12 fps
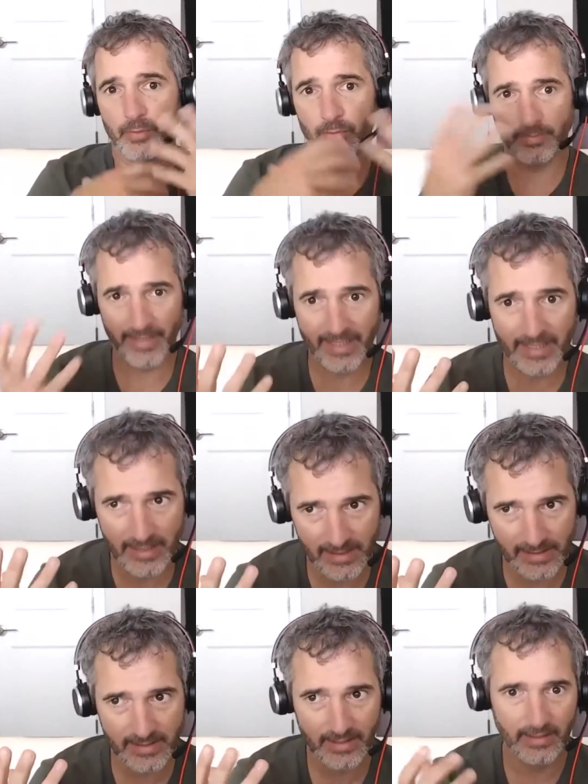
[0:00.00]
with my
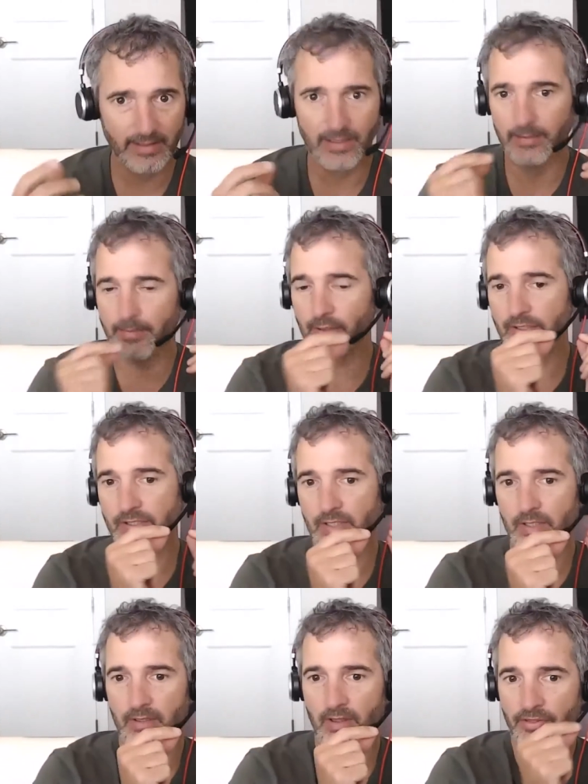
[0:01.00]
kids, I'm always
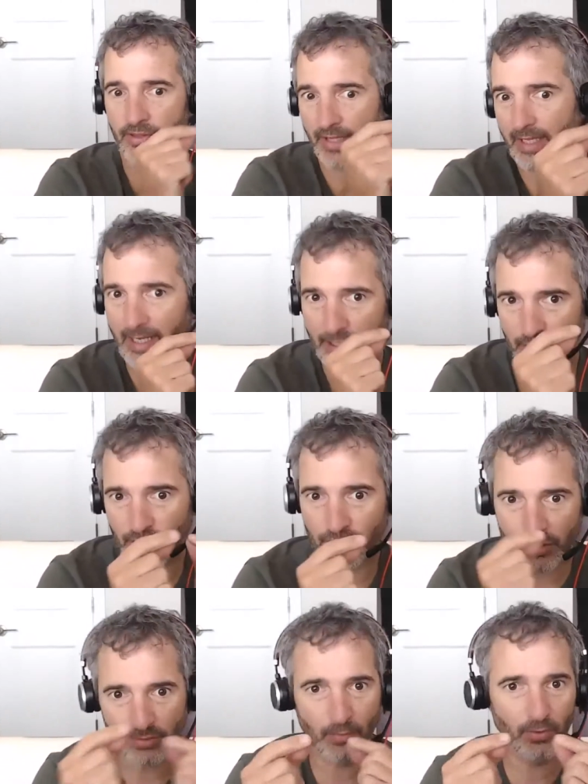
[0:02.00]
thinking I should
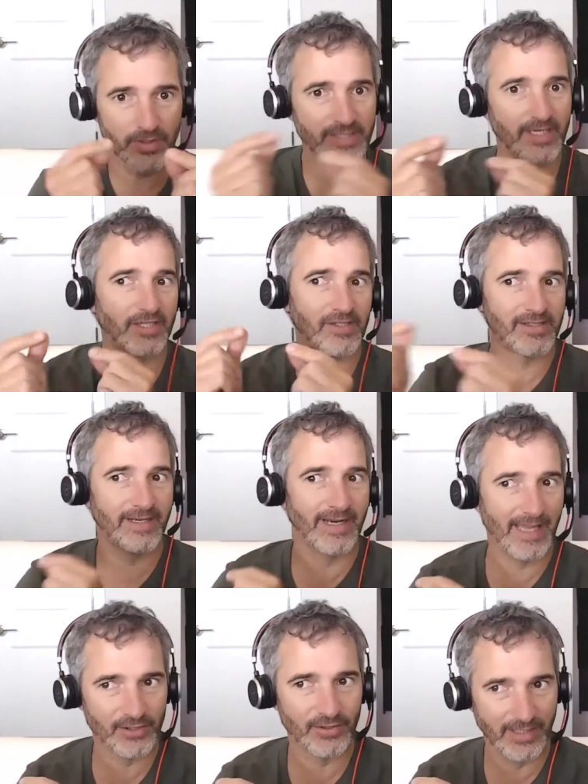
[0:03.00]
do more sessions than I
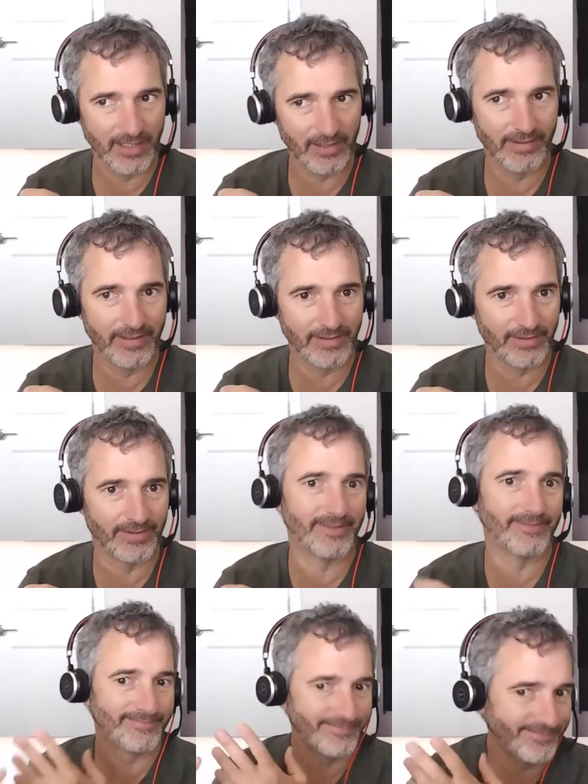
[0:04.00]
actually get around to it.
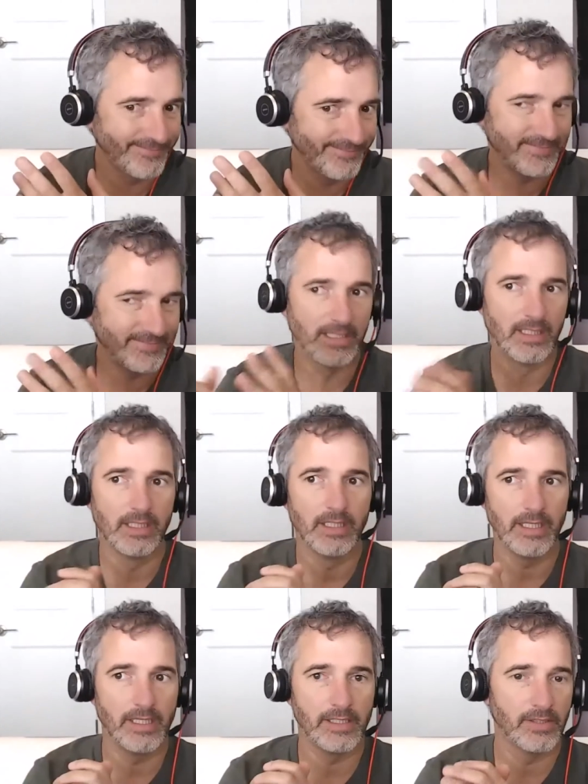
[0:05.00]

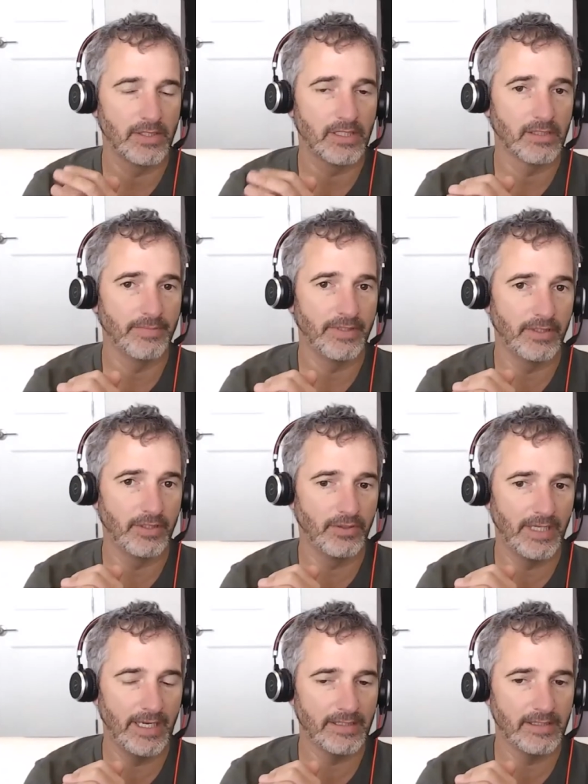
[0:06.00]
And so this will be a
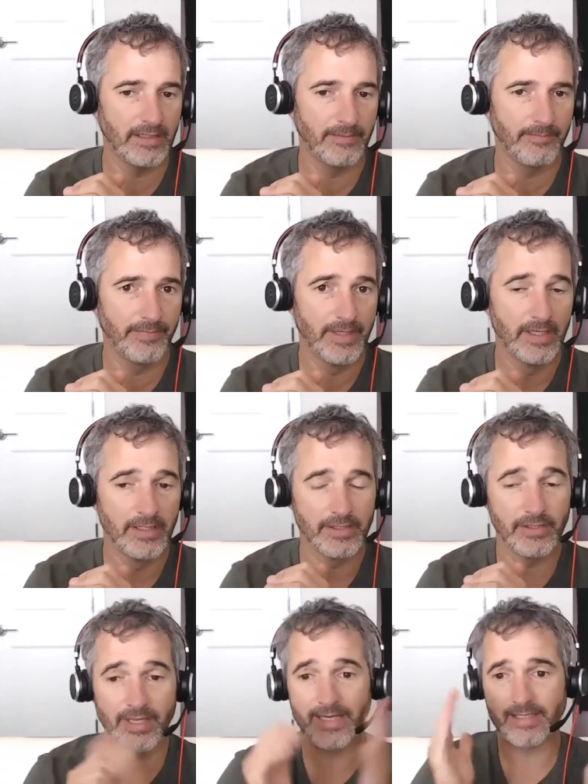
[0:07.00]
huge asset.
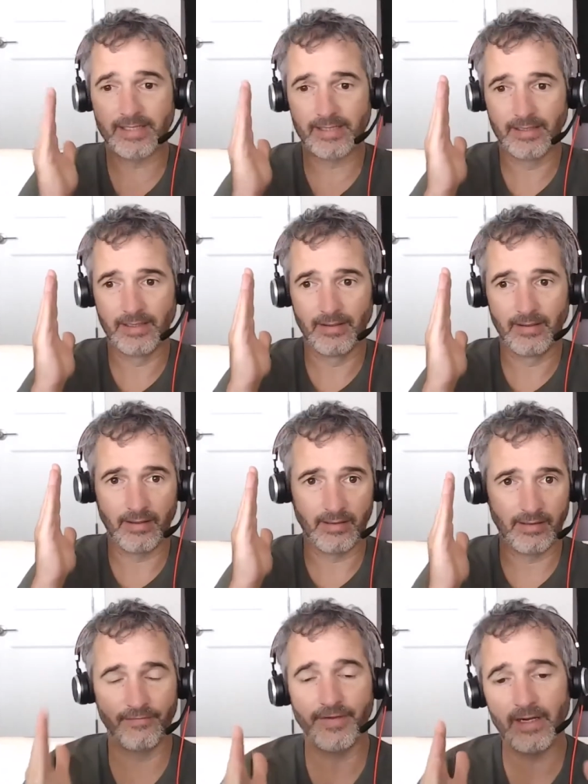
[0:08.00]
So that's
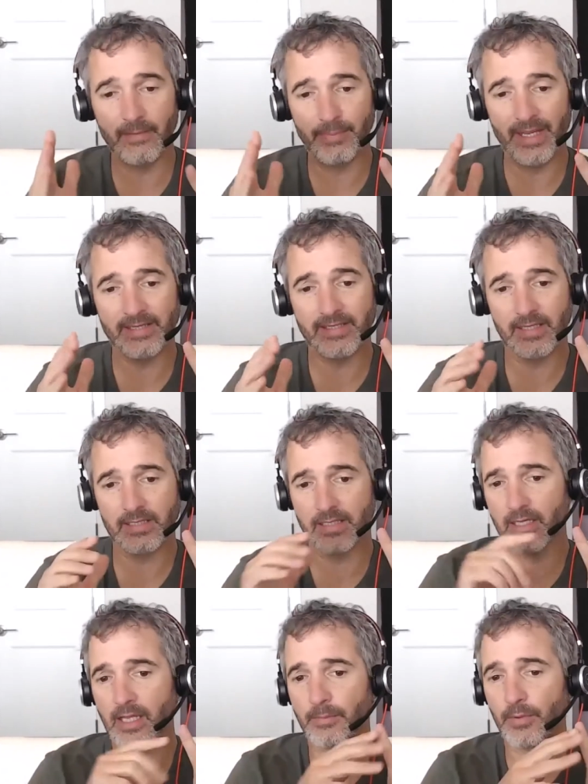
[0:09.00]
the very basics.
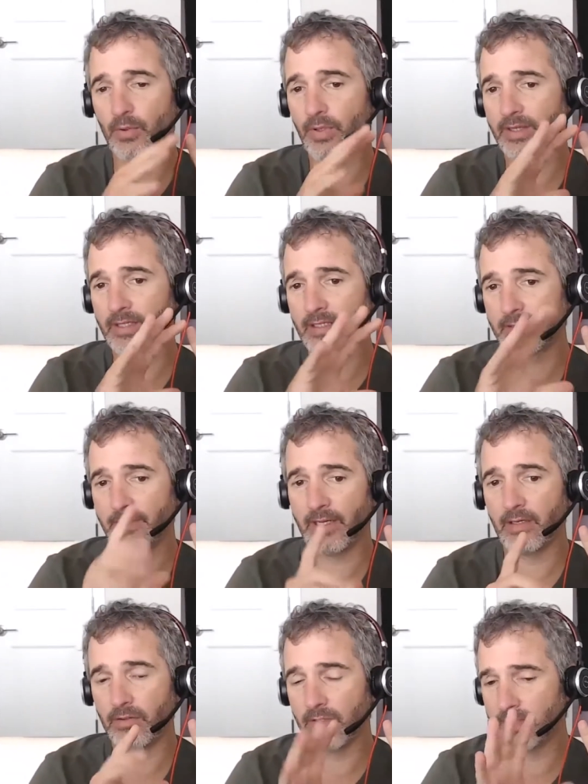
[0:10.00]
A couple quick things
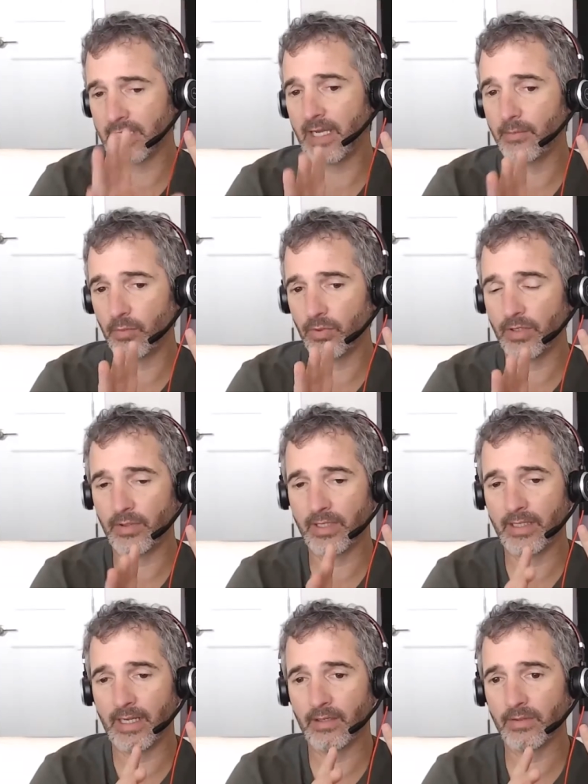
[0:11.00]
about the time we're in
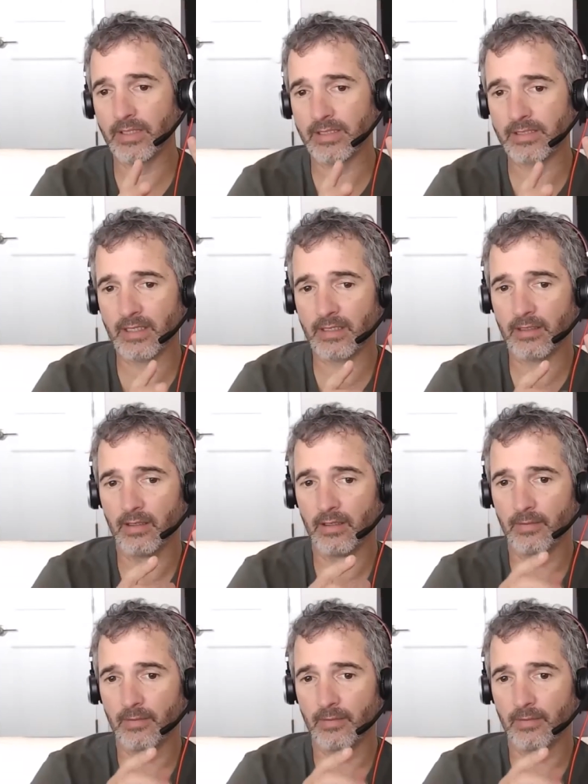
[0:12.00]
right now is that